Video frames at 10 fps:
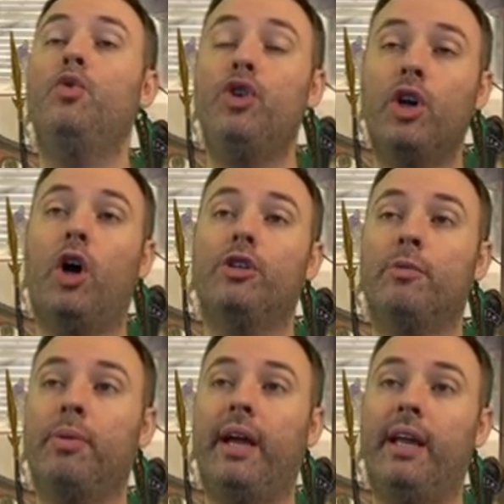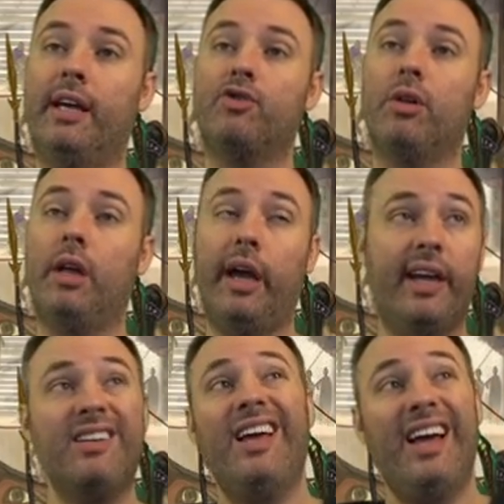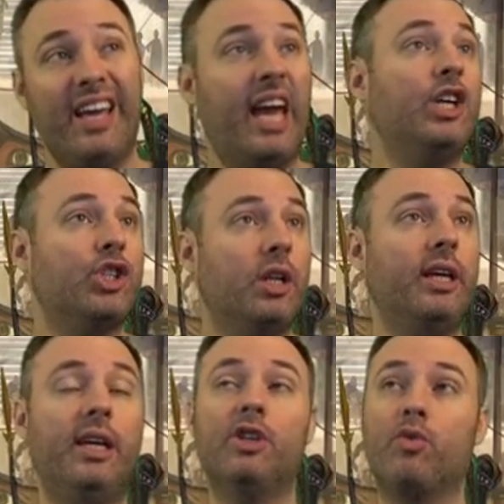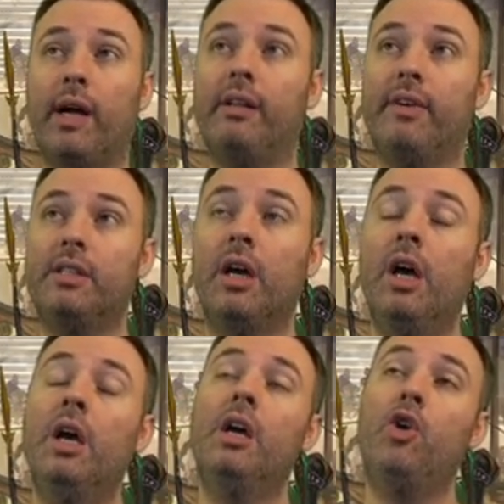You can also play an extra land, occasionally is relevant.